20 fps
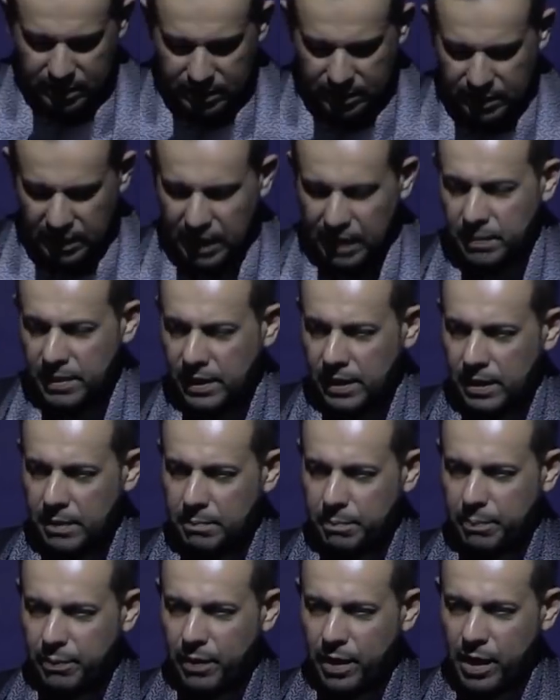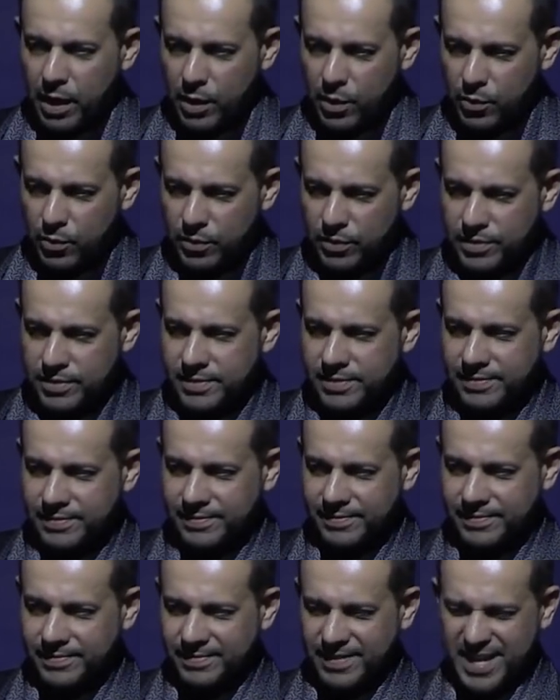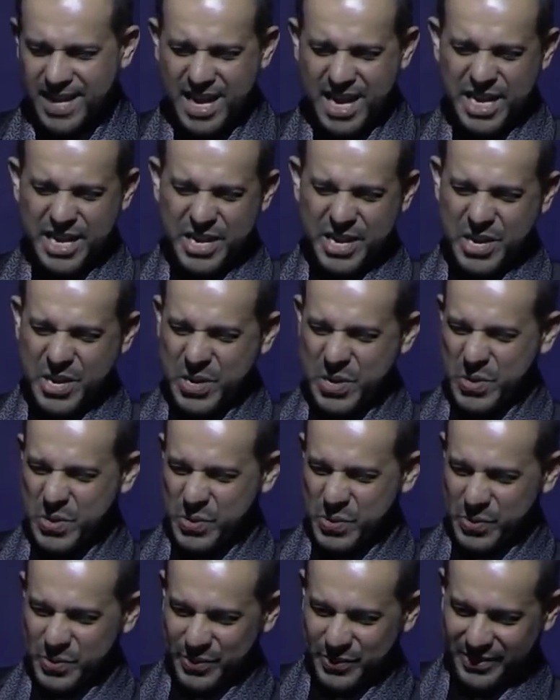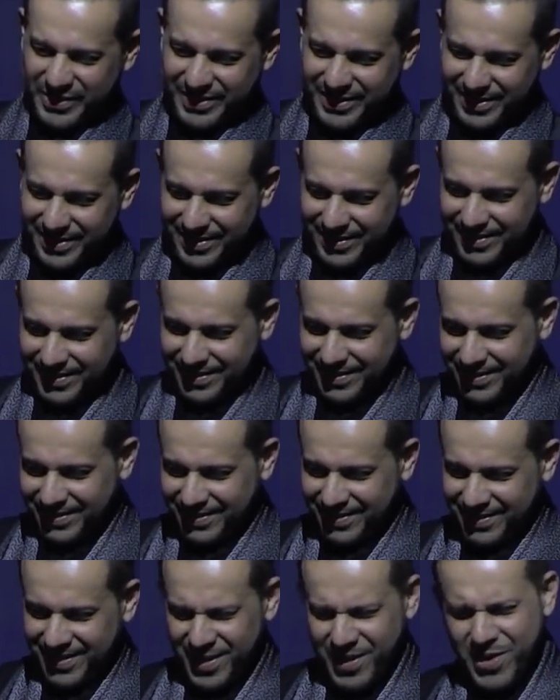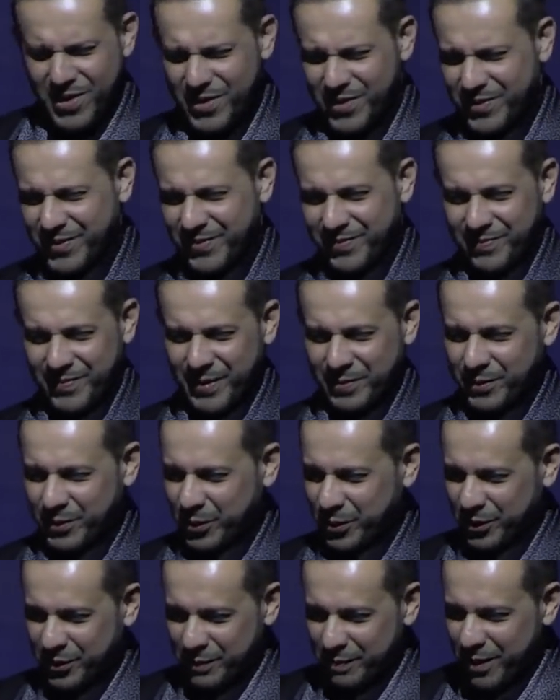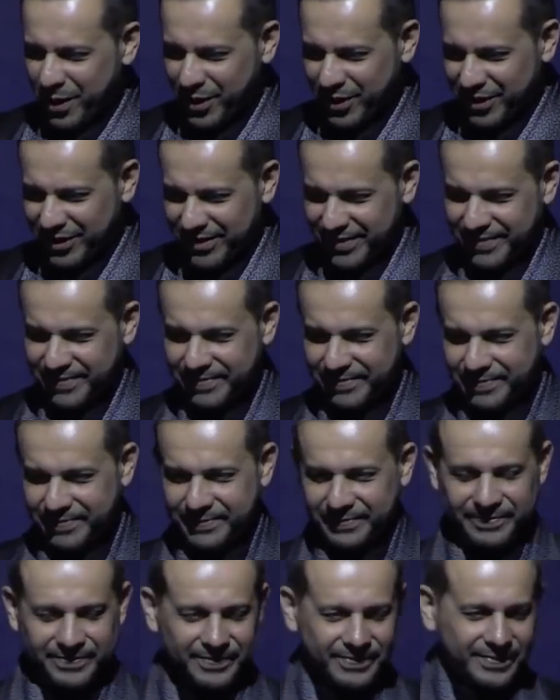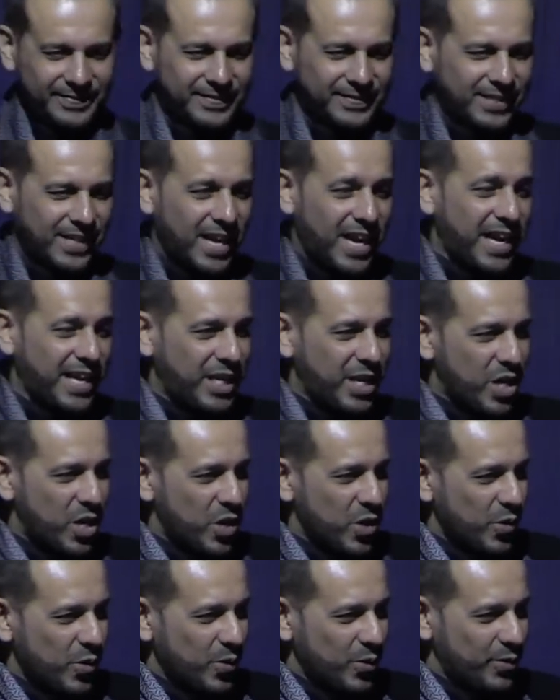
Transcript: they become proud. I know. Ah, so smart. I know.